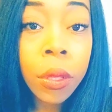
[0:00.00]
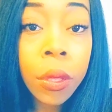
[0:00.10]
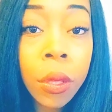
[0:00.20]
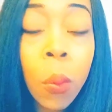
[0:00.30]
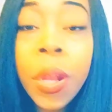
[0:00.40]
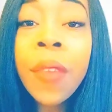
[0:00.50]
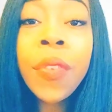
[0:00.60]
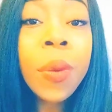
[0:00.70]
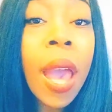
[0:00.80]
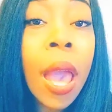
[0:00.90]
Whatever
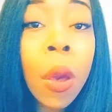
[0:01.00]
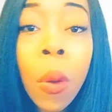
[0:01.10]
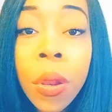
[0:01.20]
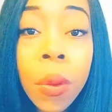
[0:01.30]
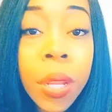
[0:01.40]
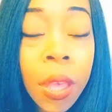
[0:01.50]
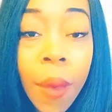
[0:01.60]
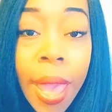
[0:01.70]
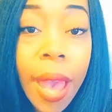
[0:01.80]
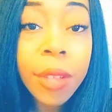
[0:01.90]
you got going on in your
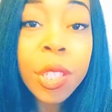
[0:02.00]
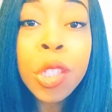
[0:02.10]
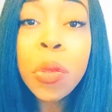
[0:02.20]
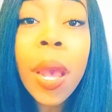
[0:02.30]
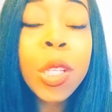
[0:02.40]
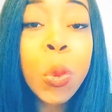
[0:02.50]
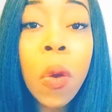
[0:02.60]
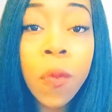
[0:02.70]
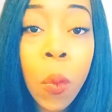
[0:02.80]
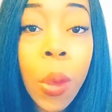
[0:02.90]
house, you're trying to
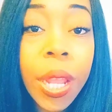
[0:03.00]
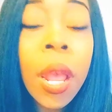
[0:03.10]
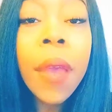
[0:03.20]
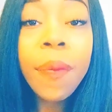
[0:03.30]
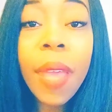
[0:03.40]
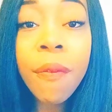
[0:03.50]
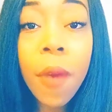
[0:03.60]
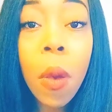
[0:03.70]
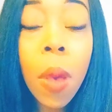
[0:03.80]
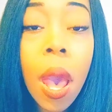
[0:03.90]
avoid that
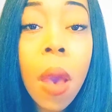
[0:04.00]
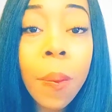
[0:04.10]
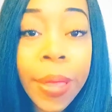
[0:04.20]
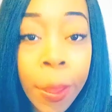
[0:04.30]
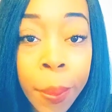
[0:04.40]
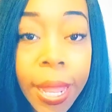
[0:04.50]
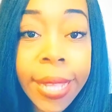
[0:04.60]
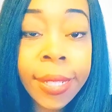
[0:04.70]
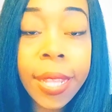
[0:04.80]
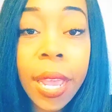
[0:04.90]
phone call being
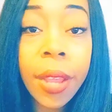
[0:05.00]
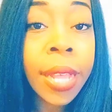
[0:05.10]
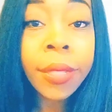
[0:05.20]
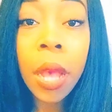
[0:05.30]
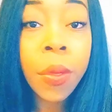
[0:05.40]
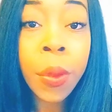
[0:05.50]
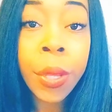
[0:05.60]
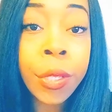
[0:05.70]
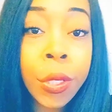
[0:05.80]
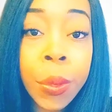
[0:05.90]
placed there. That's all there
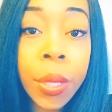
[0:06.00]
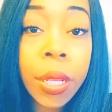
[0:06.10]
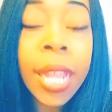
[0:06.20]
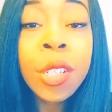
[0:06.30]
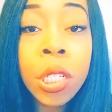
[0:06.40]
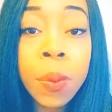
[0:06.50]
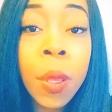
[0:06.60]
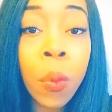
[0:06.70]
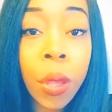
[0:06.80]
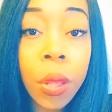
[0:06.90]
is to it. Let's just be
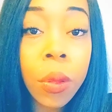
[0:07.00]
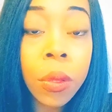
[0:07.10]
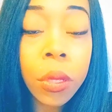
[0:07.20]
real.